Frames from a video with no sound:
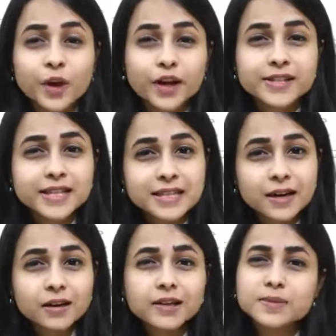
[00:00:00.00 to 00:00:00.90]
process here
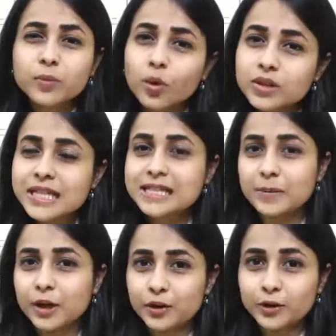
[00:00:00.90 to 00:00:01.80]
is mostly
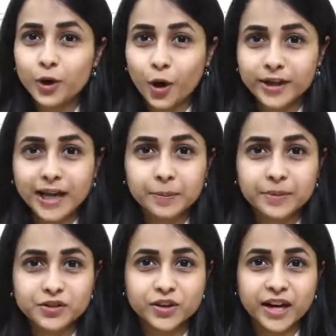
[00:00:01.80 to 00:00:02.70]
similar to the
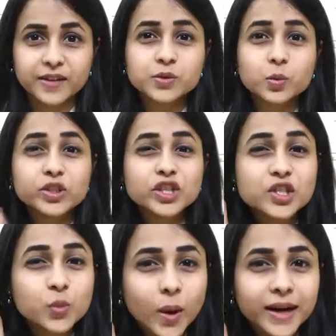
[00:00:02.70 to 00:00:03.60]
on-campus drives with
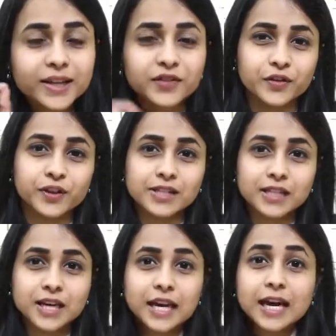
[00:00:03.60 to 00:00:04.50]
just one
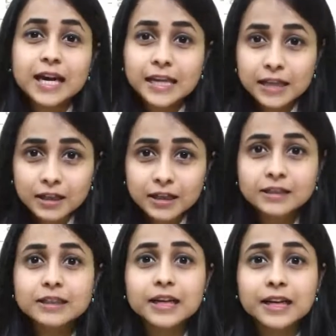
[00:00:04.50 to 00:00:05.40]
difference. Here,
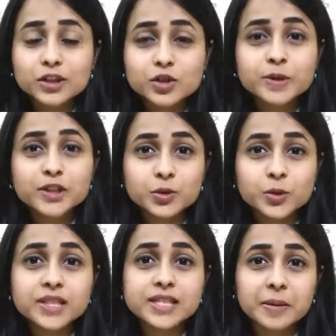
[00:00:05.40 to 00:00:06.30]
the eligible
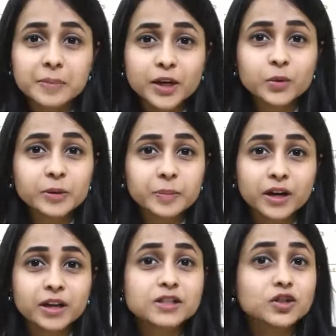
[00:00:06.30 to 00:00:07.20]
students compete with
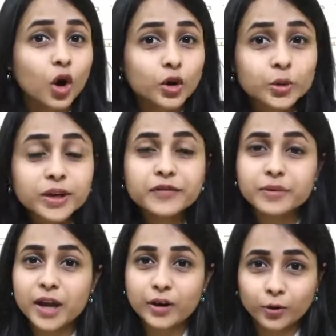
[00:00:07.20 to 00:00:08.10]
peers not only
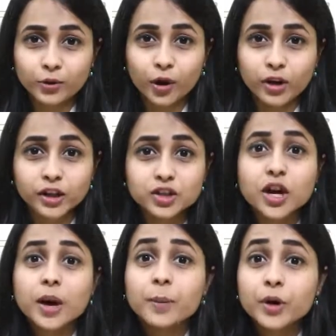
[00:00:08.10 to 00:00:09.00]
from their own college
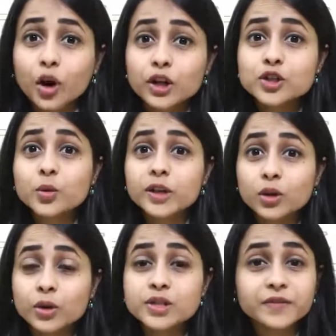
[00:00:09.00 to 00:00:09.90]
but also with
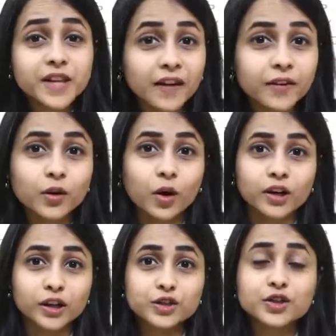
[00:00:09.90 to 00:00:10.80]
those of the other
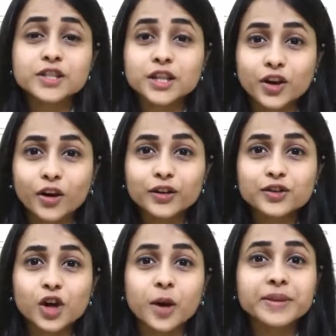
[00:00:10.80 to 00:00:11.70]
college to secure a
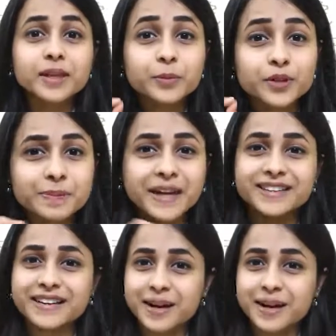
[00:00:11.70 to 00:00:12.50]
job in the prospecting